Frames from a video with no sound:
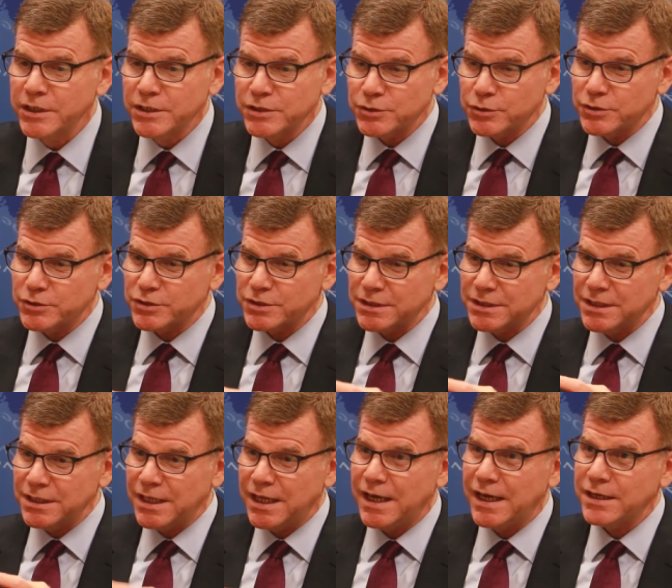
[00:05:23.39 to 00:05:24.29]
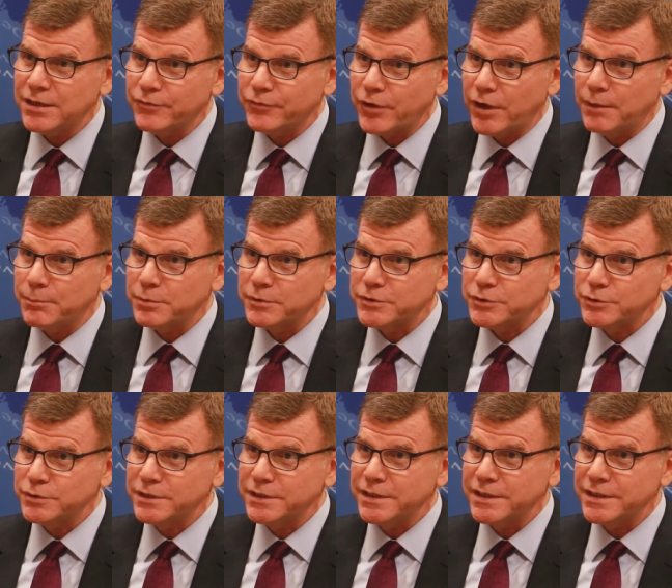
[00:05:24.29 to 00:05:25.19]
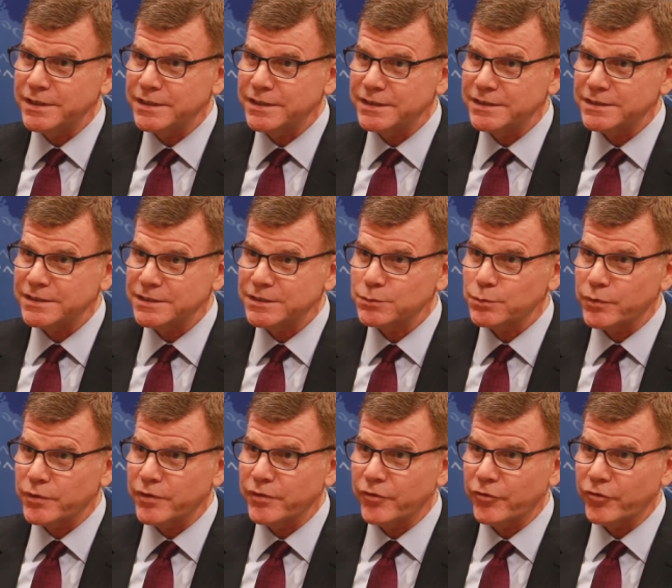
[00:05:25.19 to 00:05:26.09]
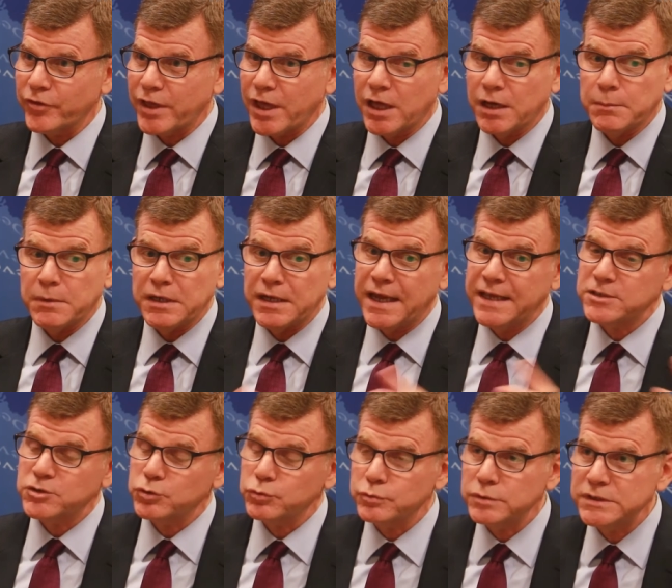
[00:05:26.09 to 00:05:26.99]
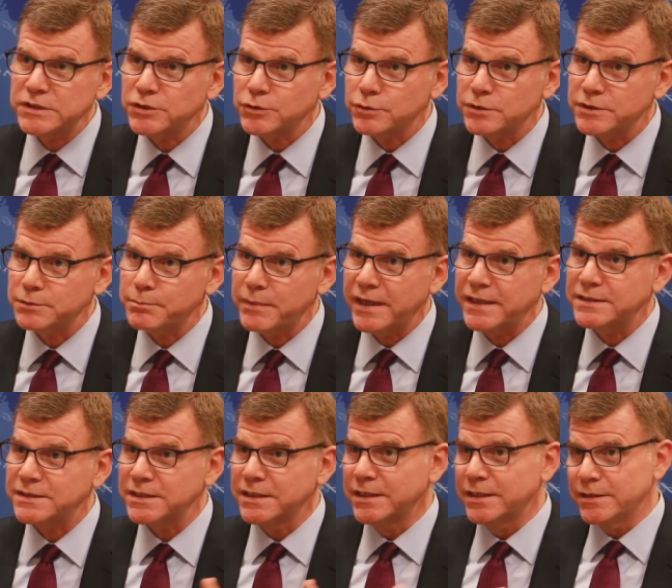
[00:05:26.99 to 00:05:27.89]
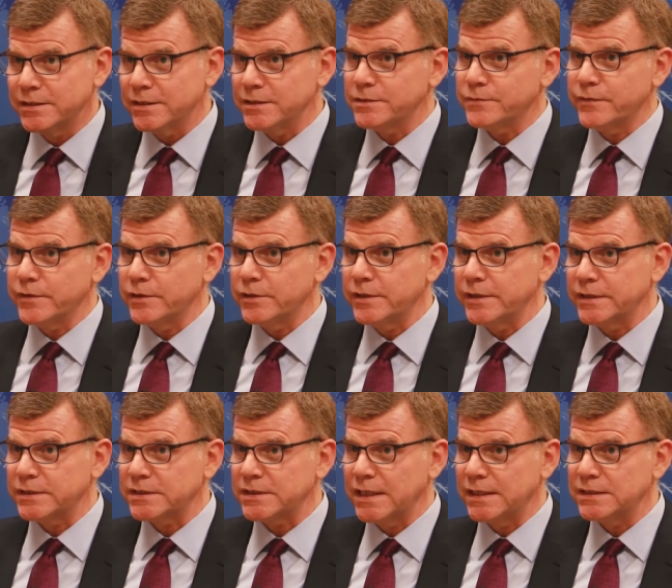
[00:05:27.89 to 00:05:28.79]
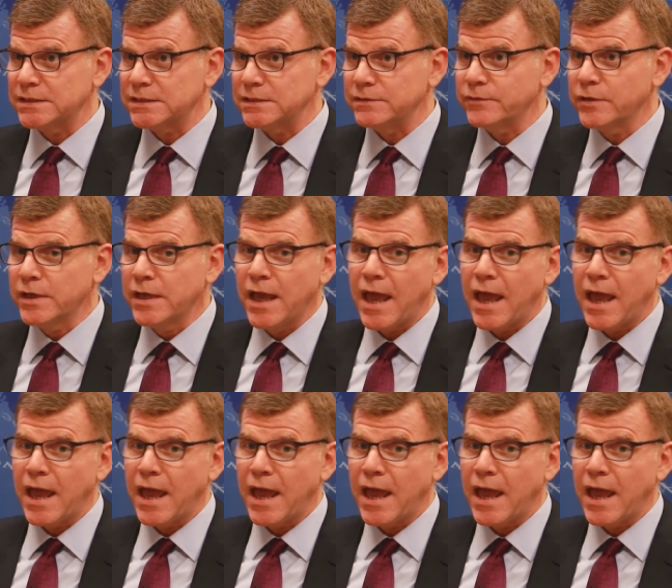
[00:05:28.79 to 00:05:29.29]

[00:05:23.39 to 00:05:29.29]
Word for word: So there's a lot of opportunity that exists within this economy, natural resource base that's very extensive,